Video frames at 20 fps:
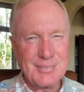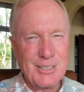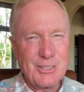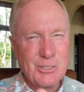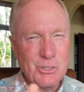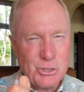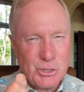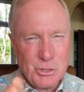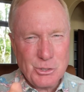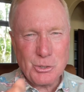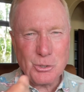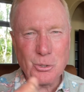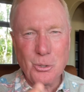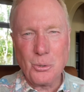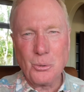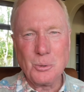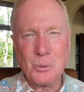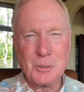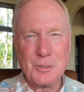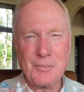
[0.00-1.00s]
She took
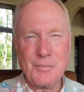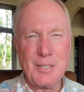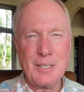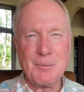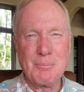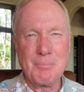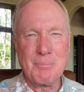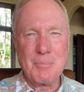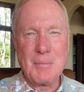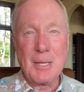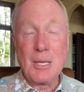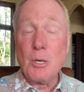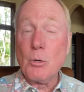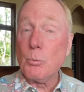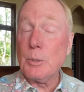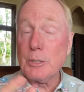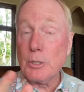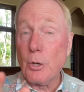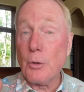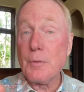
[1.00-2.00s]
hold of them.
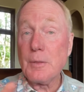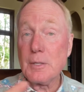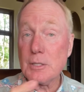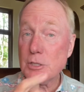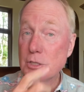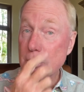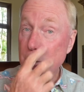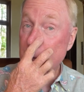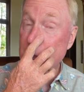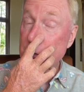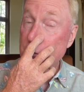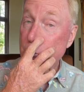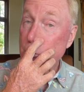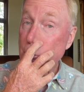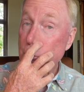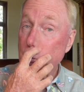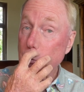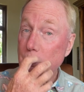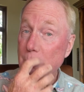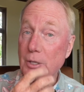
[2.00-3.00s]
We know this to be
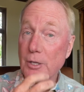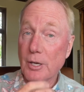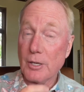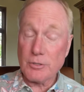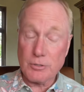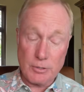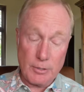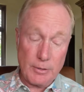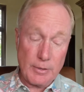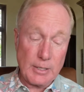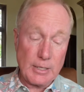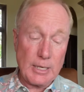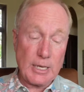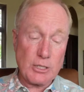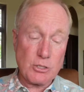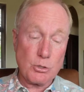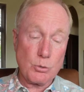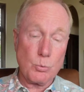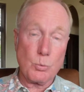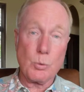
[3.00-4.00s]
true because of the
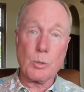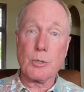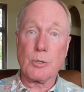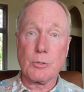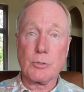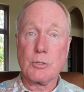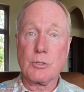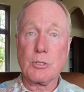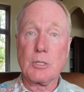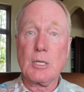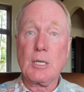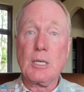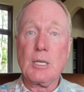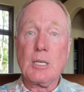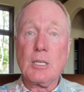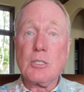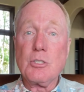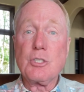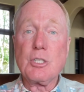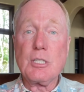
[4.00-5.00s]
next words.
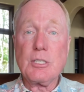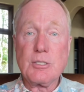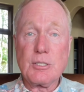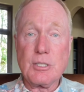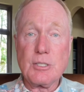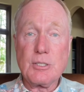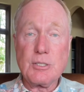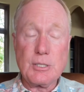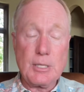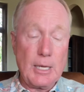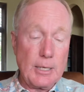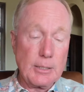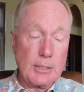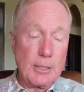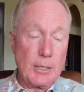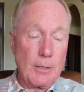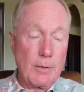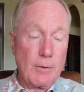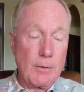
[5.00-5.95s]
Jesus said,